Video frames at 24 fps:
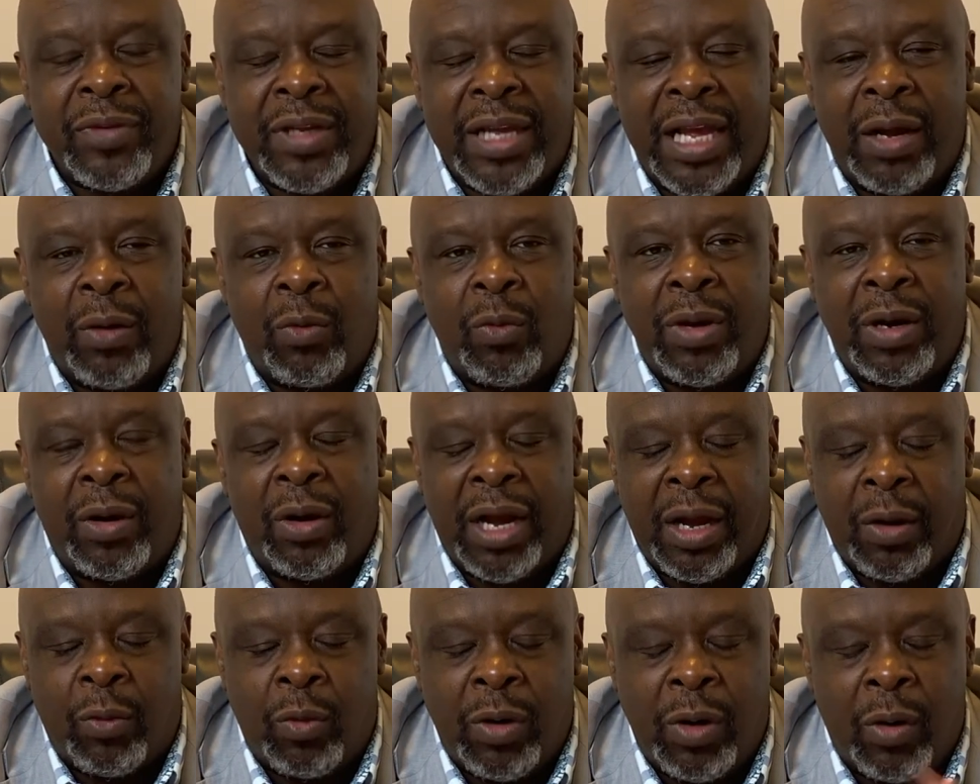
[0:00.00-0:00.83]
And we'll,
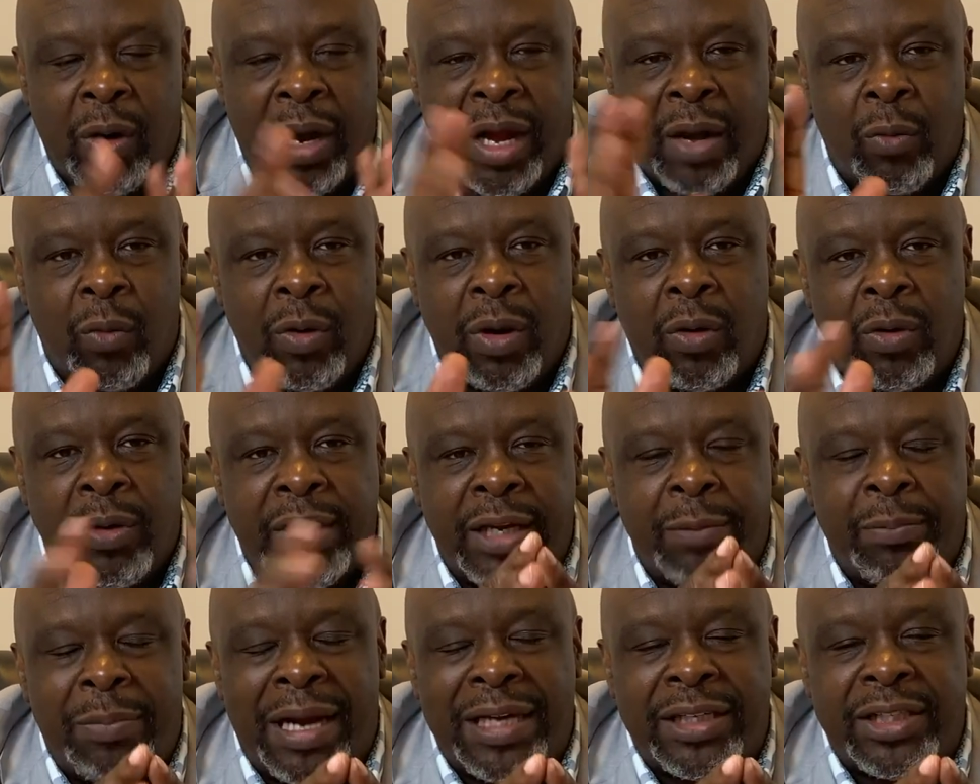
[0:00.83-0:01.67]
and, we'll, and we'll
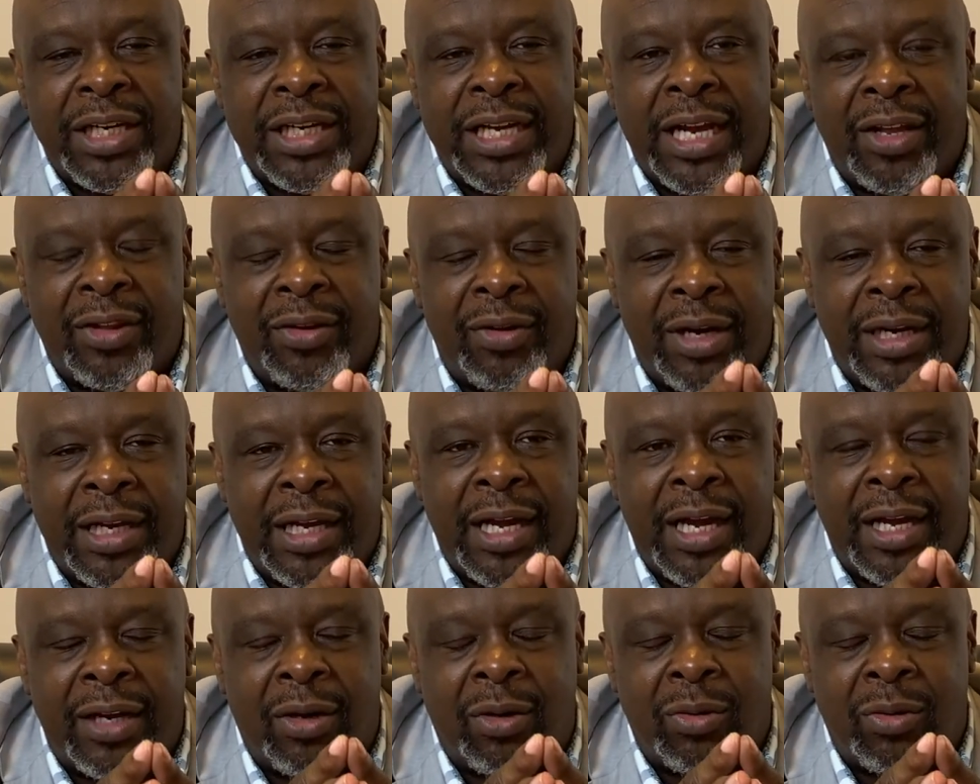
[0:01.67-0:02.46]
get back together again